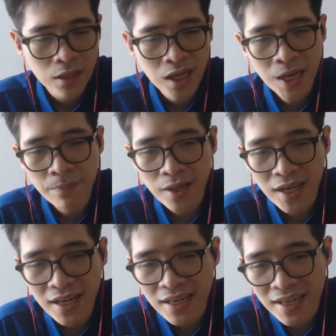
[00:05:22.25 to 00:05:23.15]
He played
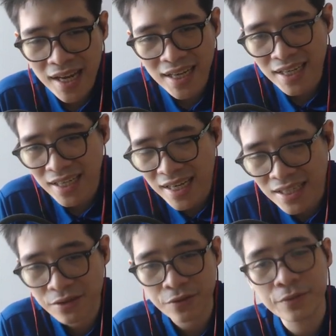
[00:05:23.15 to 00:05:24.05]
knight
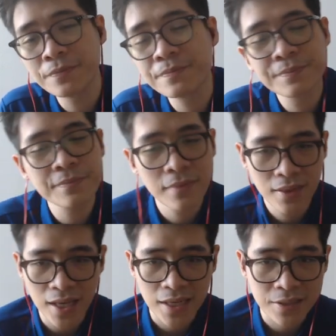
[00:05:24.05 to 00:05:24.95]
e2,
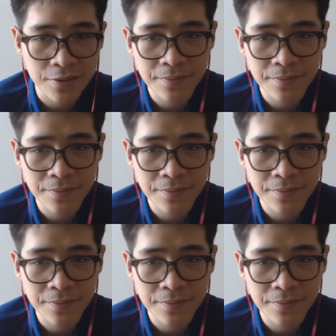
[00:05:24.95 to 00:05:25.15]
knight e2.